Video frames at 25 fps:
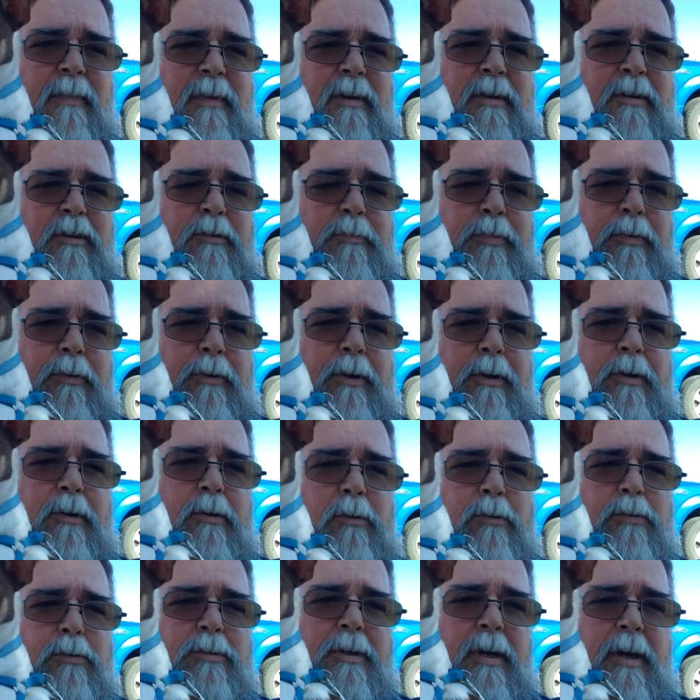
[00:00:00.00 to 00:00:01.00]
Pretty
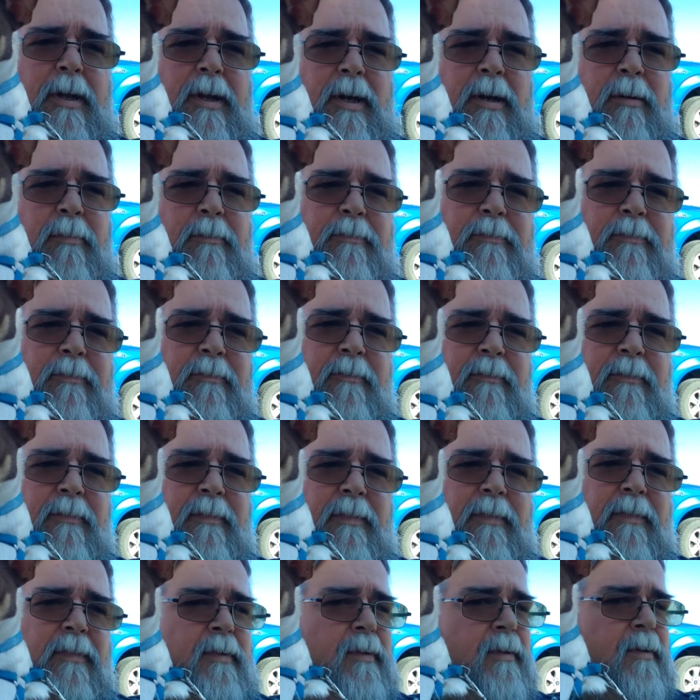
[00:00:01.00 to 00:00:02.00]
cool setup.
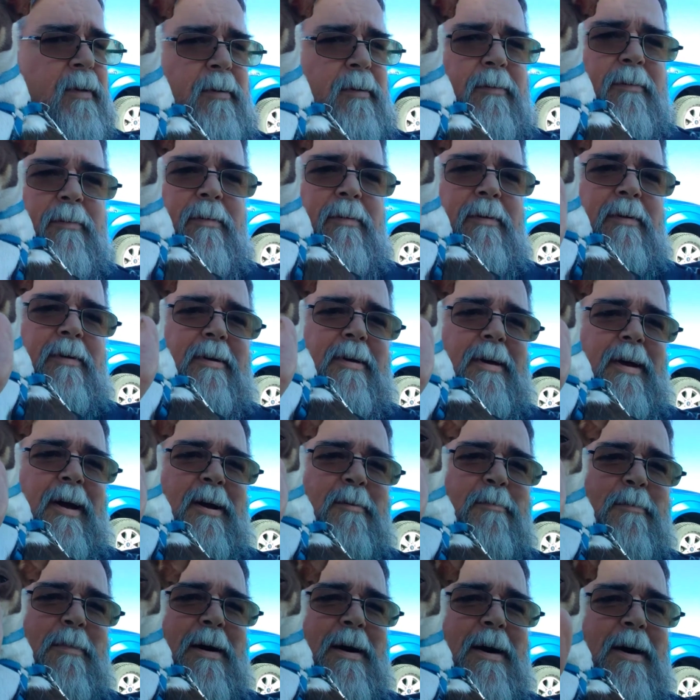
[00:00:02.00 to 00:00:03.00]
Got
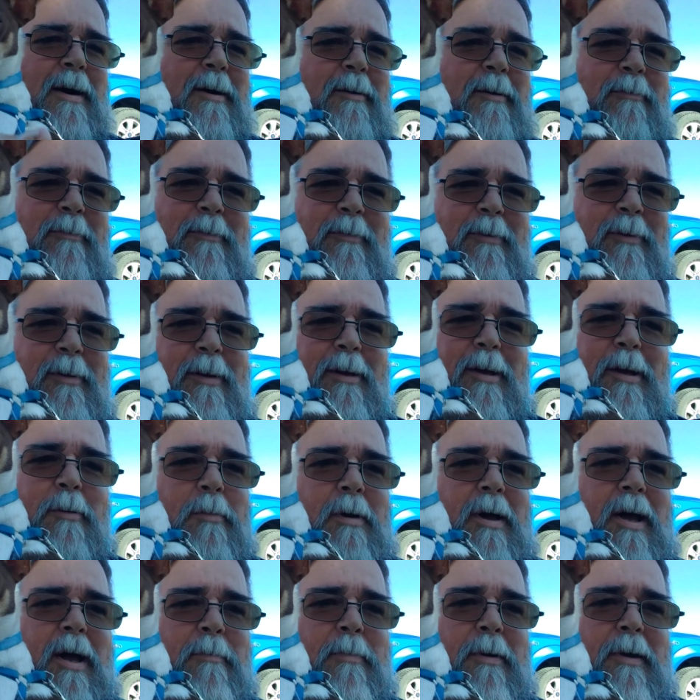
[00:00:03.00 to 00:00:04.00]

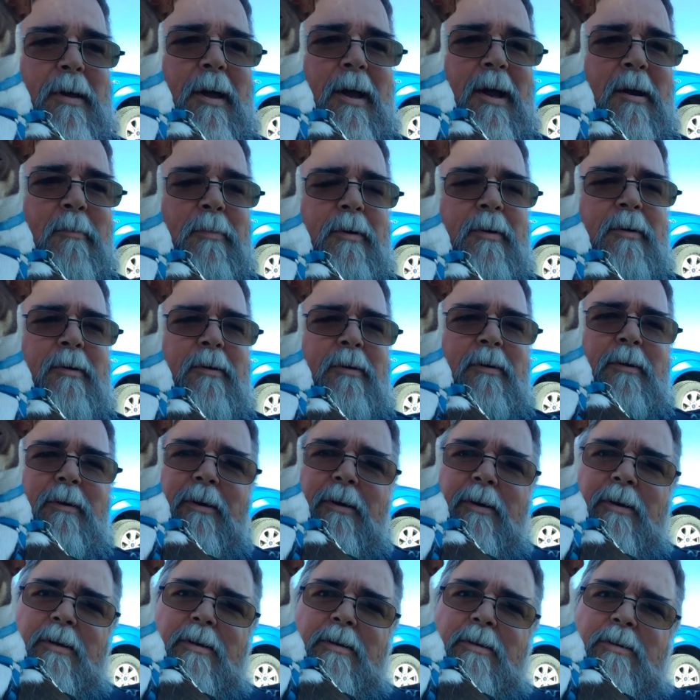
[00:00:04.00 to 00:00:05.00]
my camper.
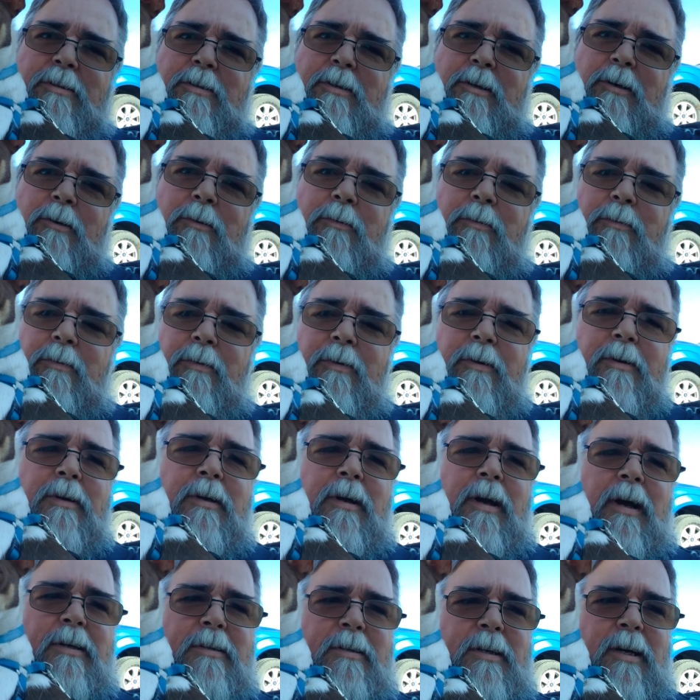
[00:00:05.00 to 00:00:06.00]
So
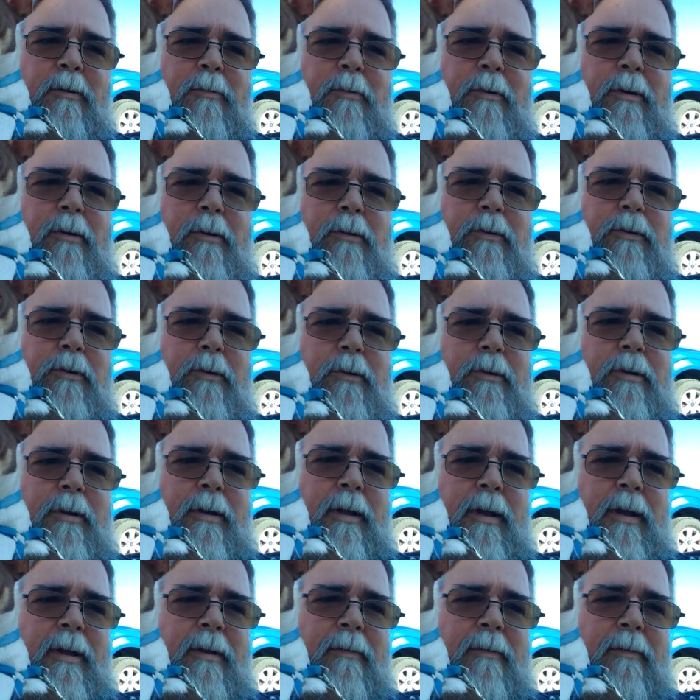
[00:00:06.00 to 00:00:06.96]
that's how we're going to do it today.